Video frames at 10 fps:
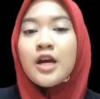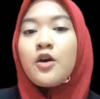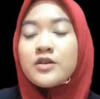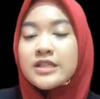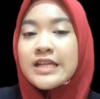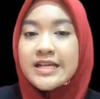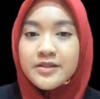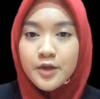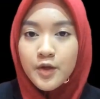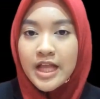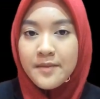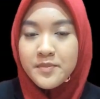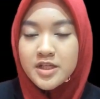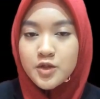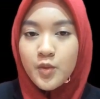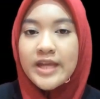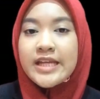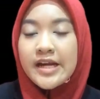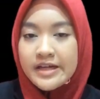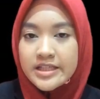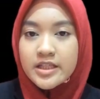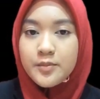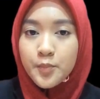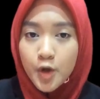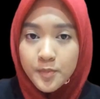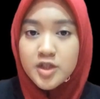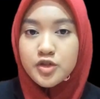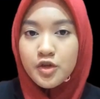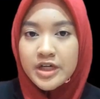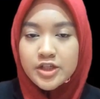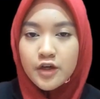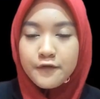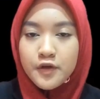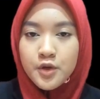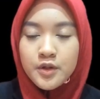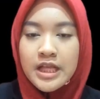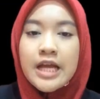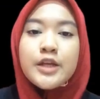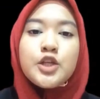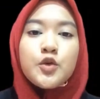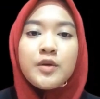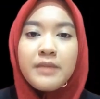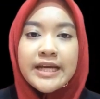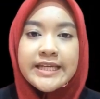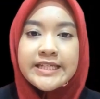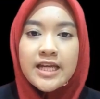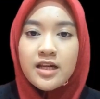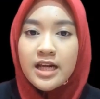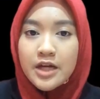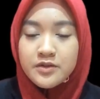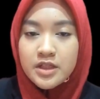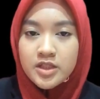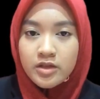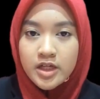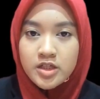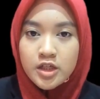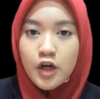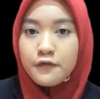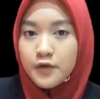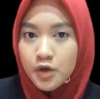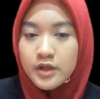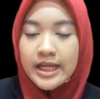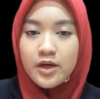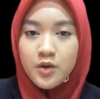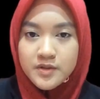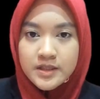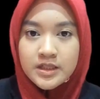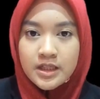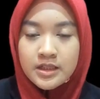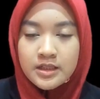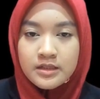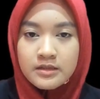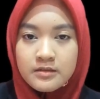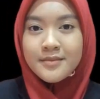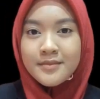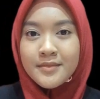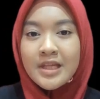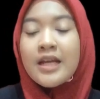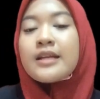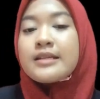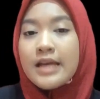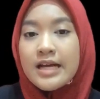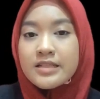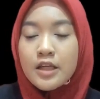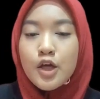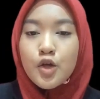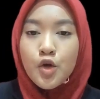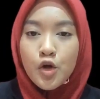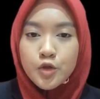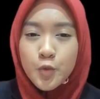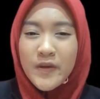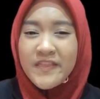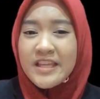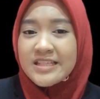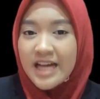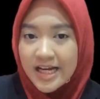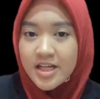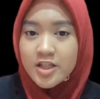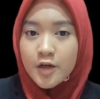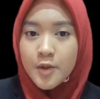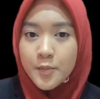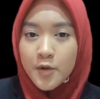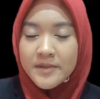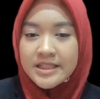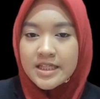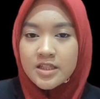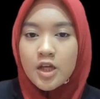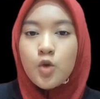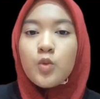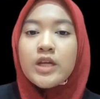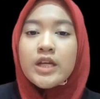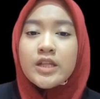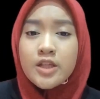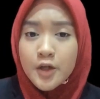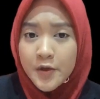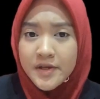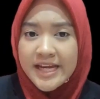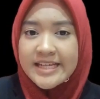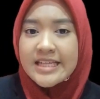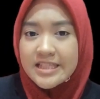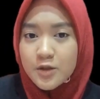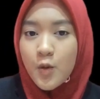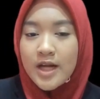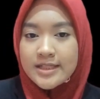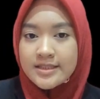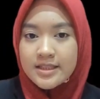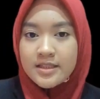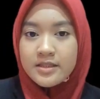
Oxidized coal happens when there is improper storage of coal during mining that allows the interaction of coal and oxygen. Thus, coals with these undesirable properties will deteriorate its quality.